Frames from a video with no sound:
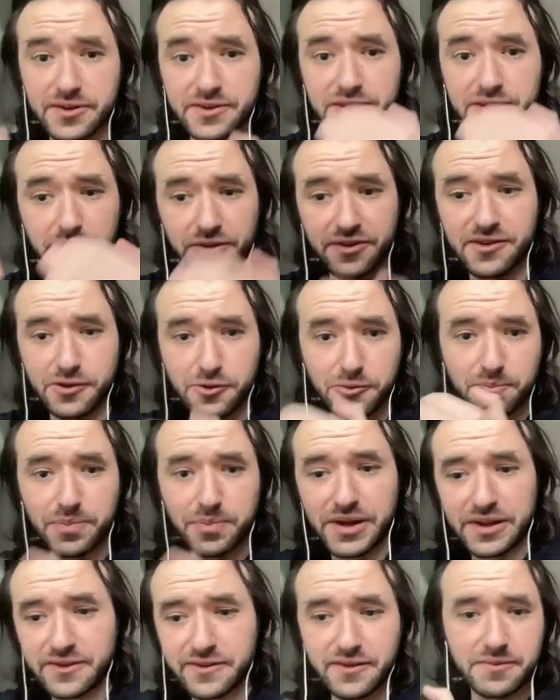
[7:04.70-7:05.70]
there were still
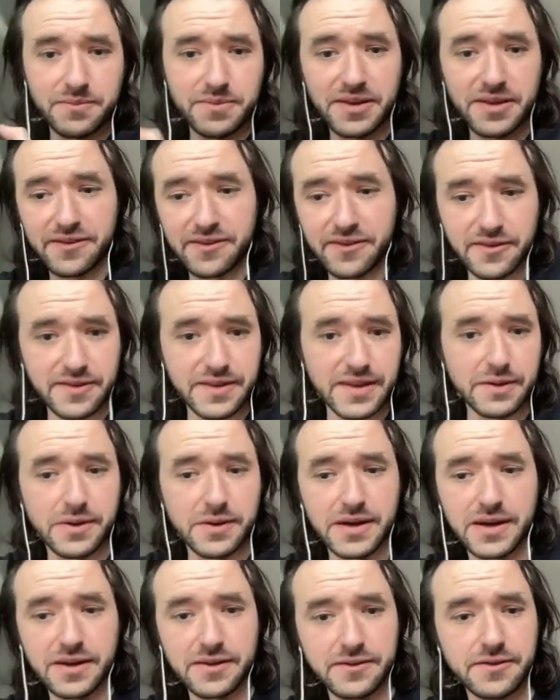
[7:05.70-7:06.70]
bits and pieces that
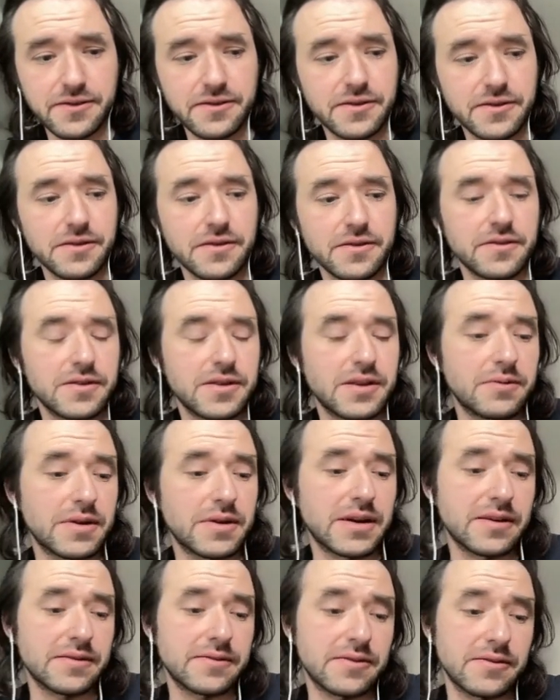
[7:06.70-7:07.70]
we had to do
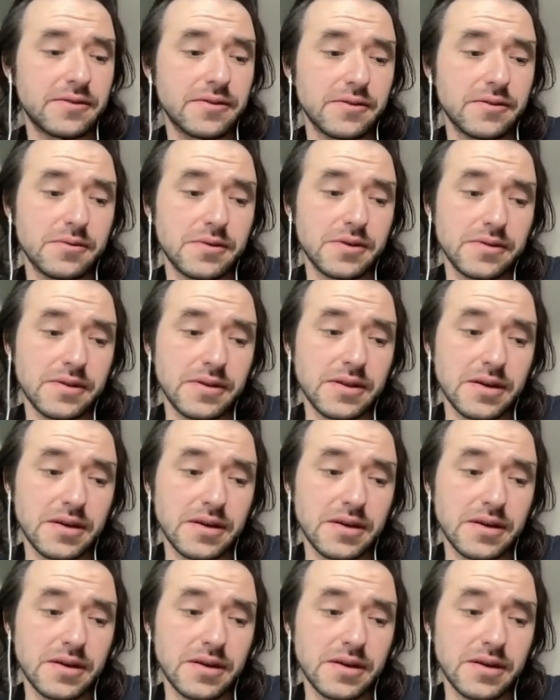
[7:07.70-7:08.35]
on